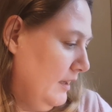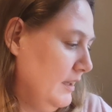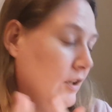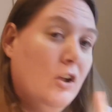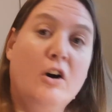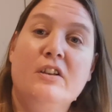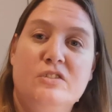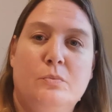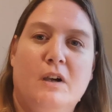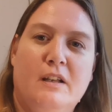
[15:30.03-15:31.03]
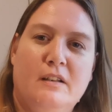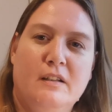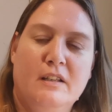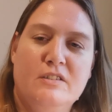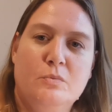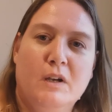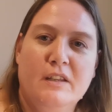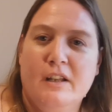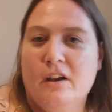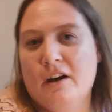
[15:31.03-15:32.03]
The last one is
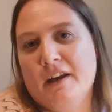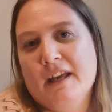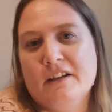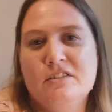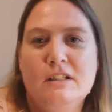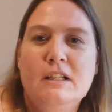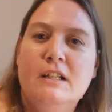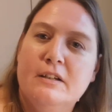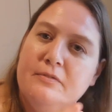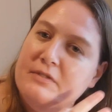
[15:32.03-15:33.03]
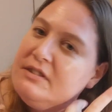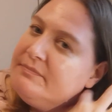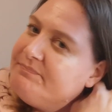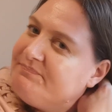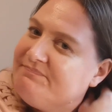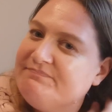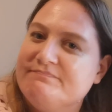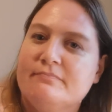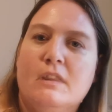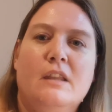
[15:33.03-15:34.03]
one that I actually lived
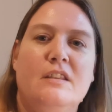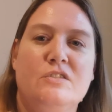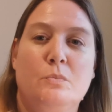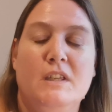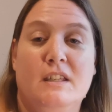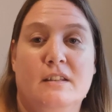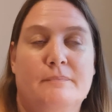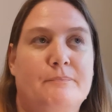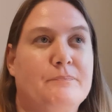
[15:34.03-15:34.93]
this week,